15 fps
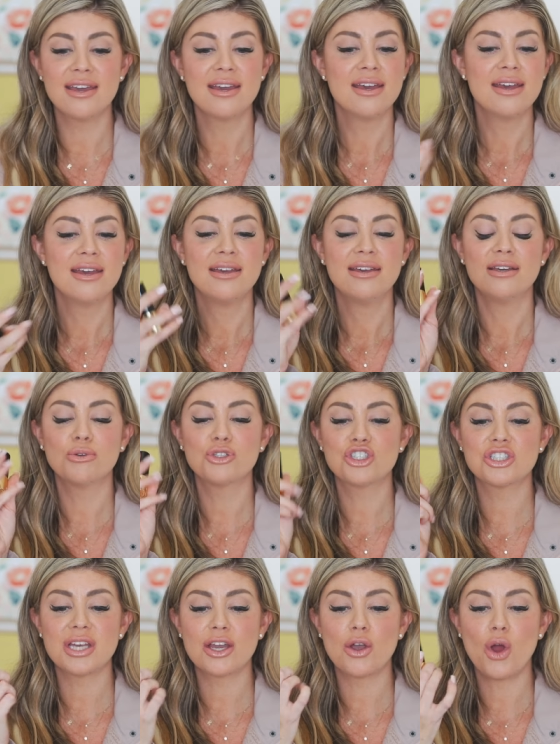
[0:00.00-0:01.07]
It was
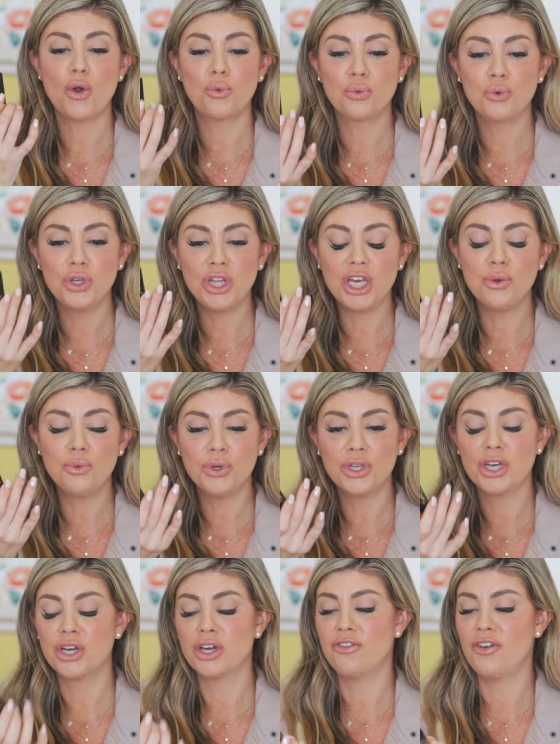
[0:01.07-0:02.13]
just like a really,
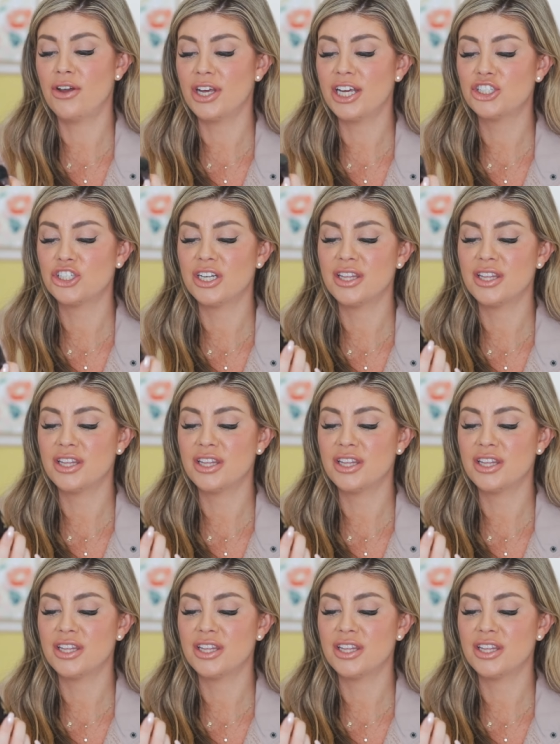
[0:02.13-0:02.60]
really good foundation,